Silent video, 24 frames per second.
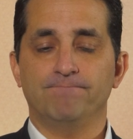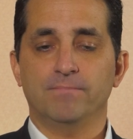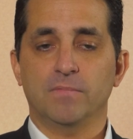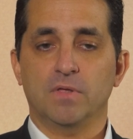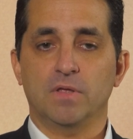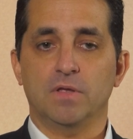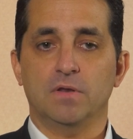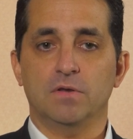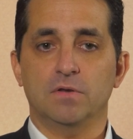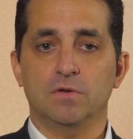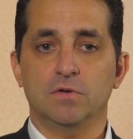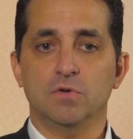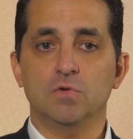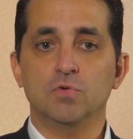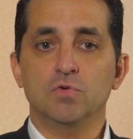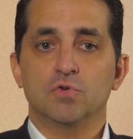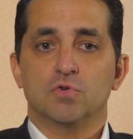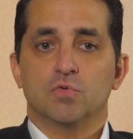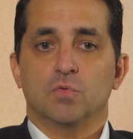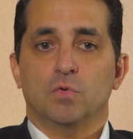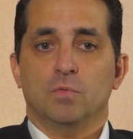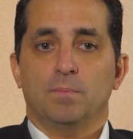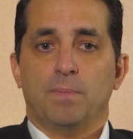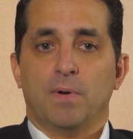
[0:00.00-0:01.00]

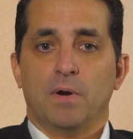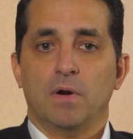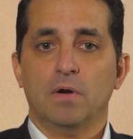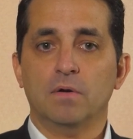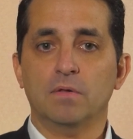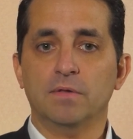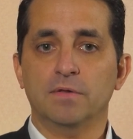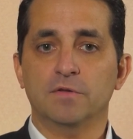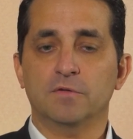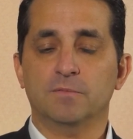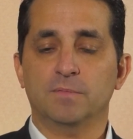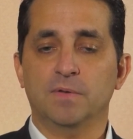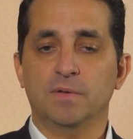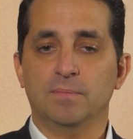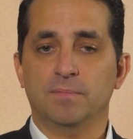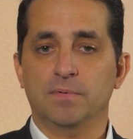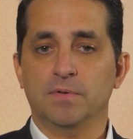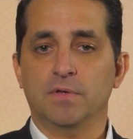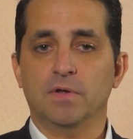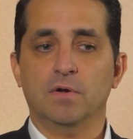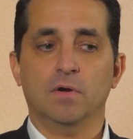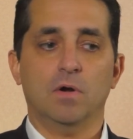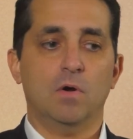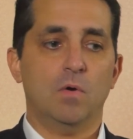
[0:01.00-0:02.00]
usual parlance, people
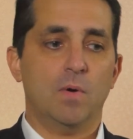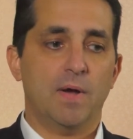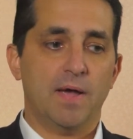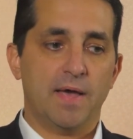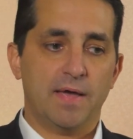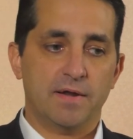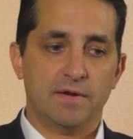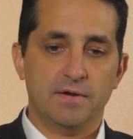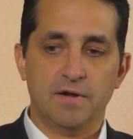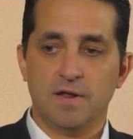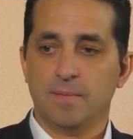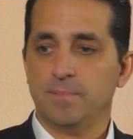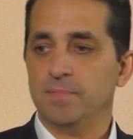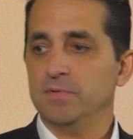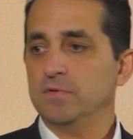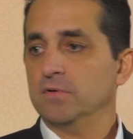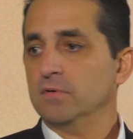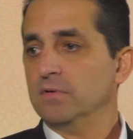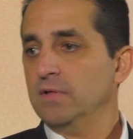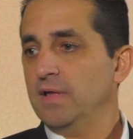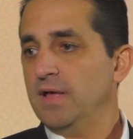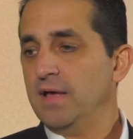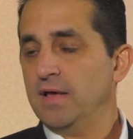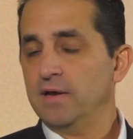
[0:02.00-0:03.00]
hear, oh, I had an
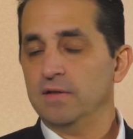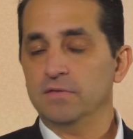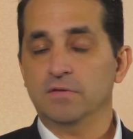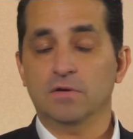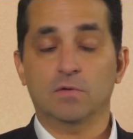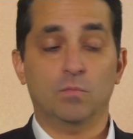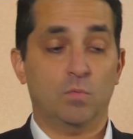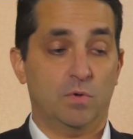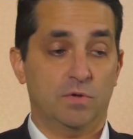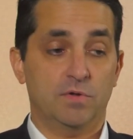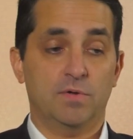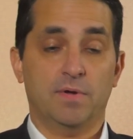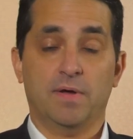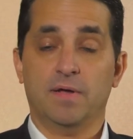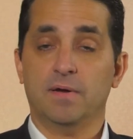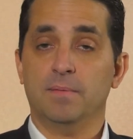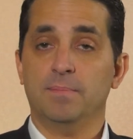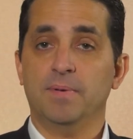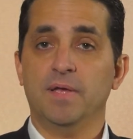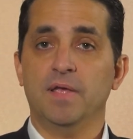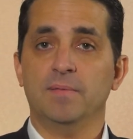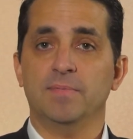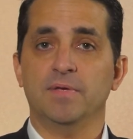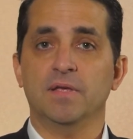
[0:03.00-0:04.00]
epidural, I had it there, well, you had a
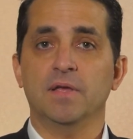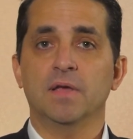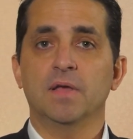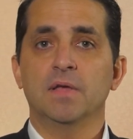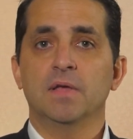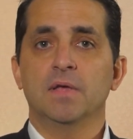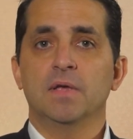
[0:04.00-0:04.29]
baby.